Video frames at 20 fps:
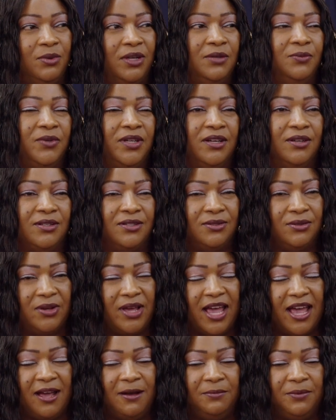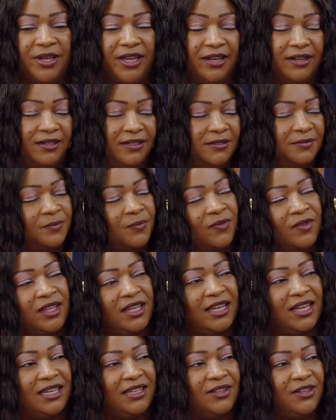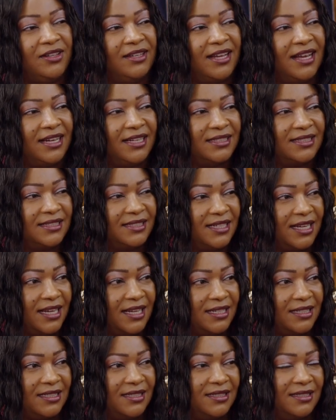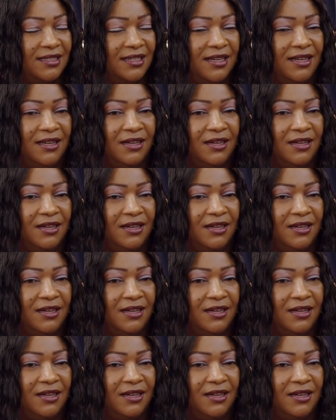but we also help here in the United States,